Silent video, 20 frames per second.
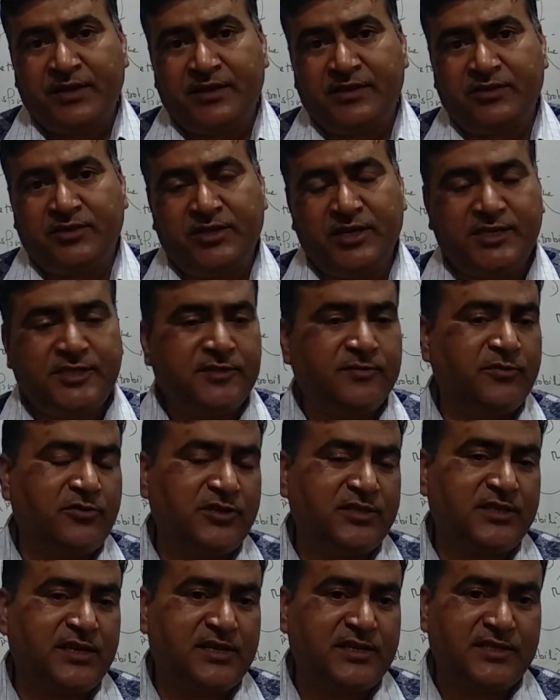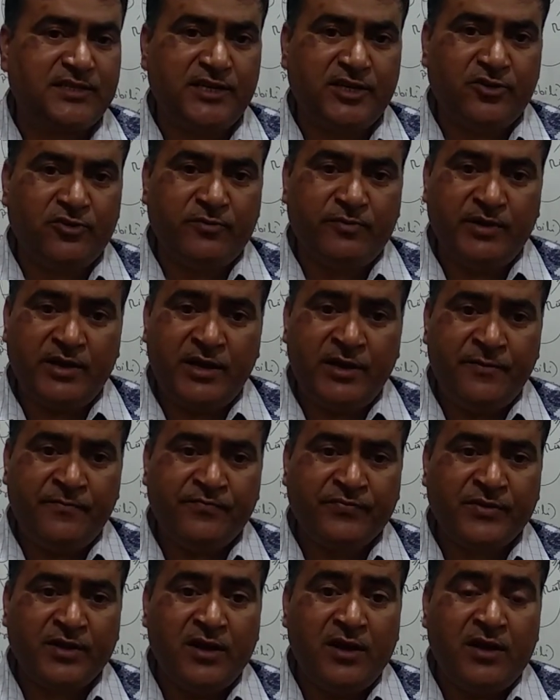the spores are said to
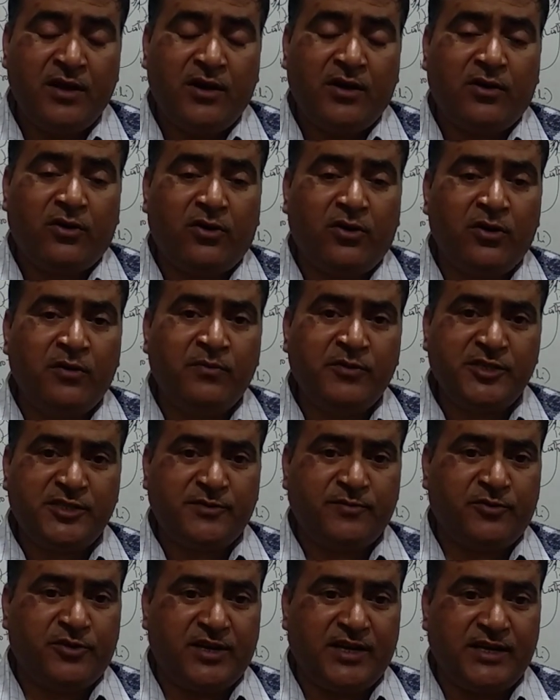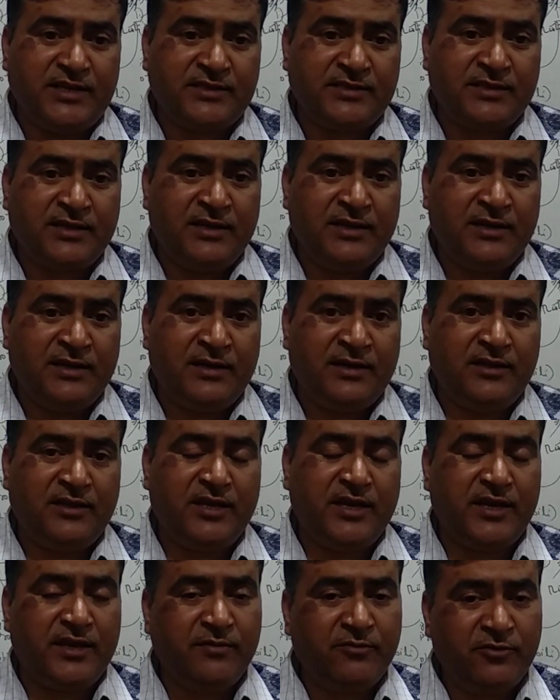be homospores.
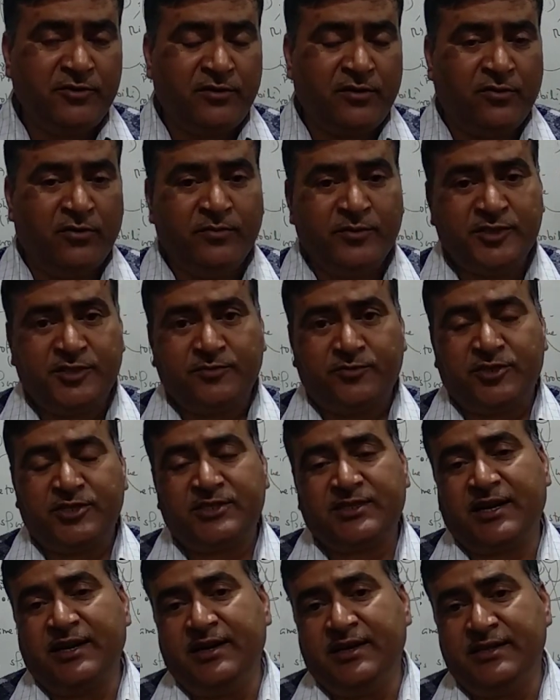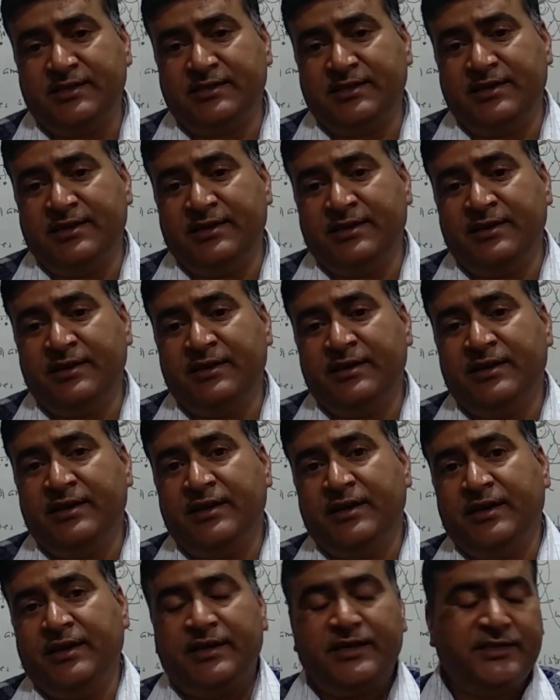The homospores condition
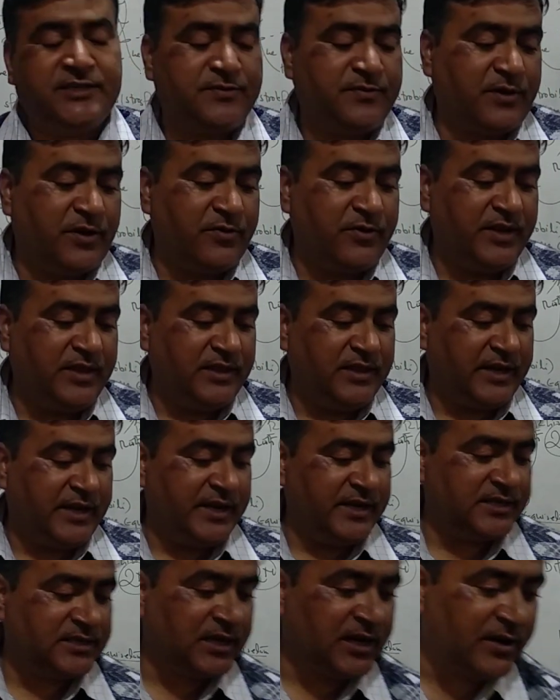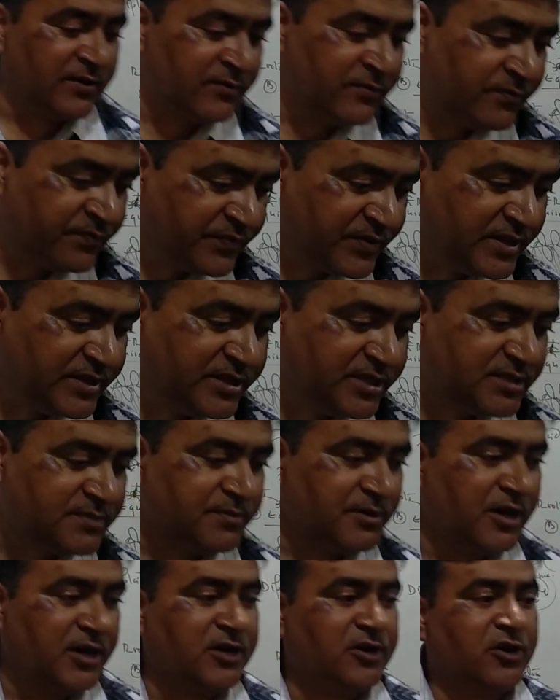is found in the case of in this
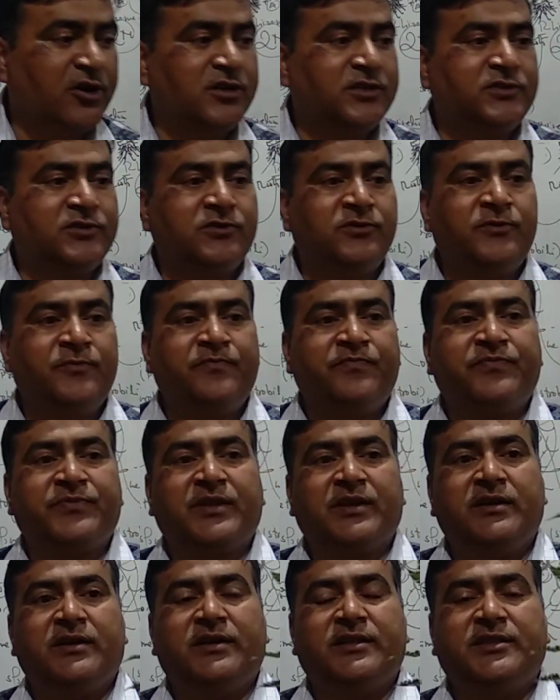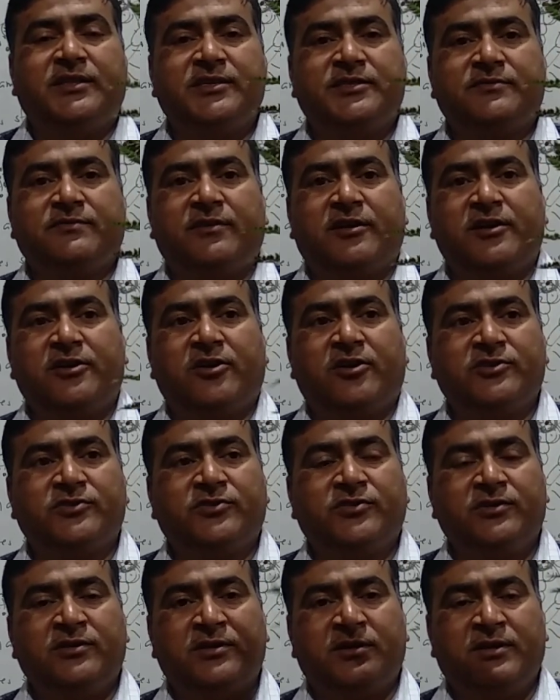plant also, in this fern
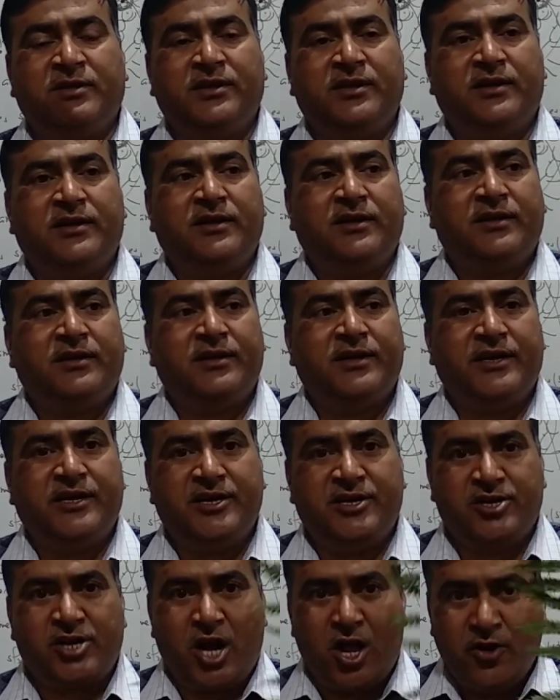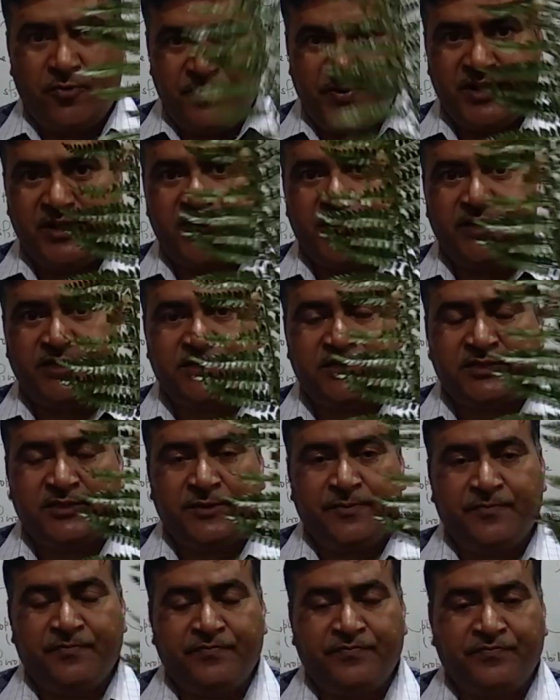also, in Bryopteris,
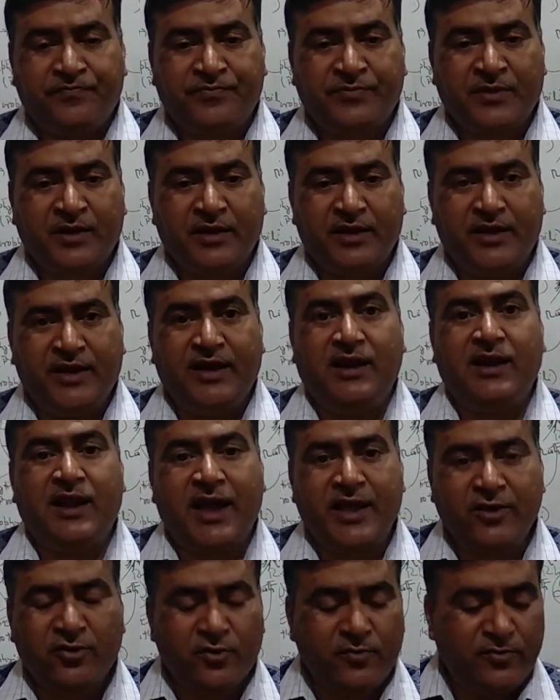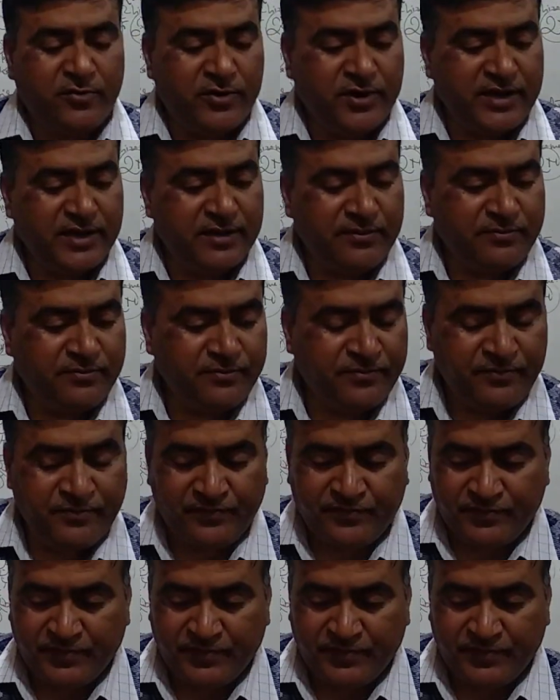in Lycopodium.